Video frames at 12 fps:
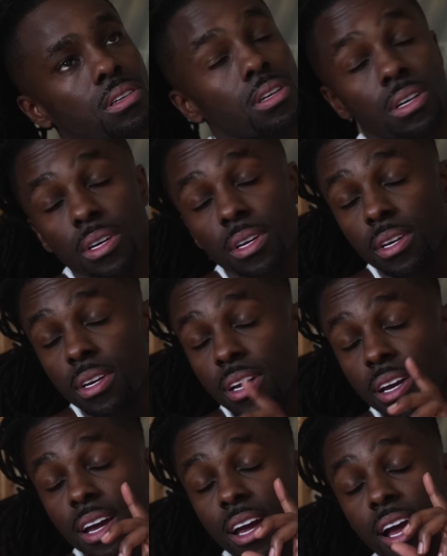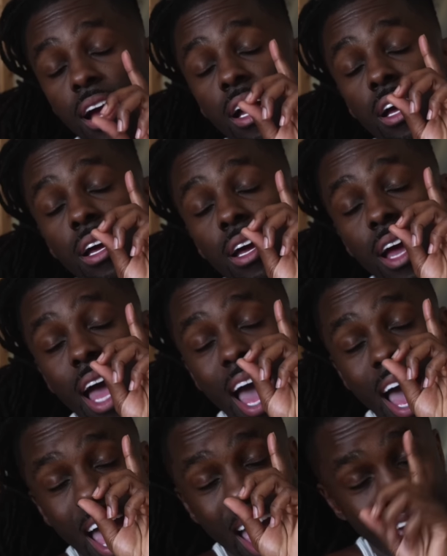Snapping back,
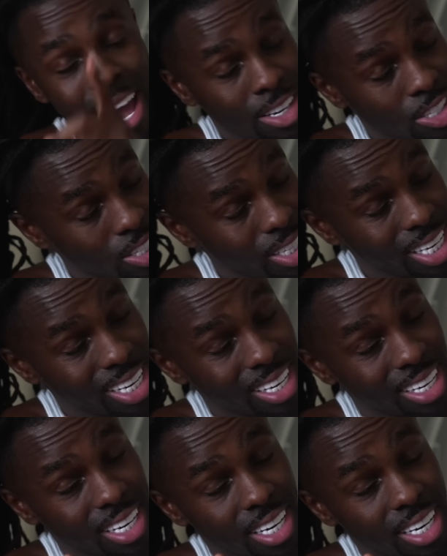actually,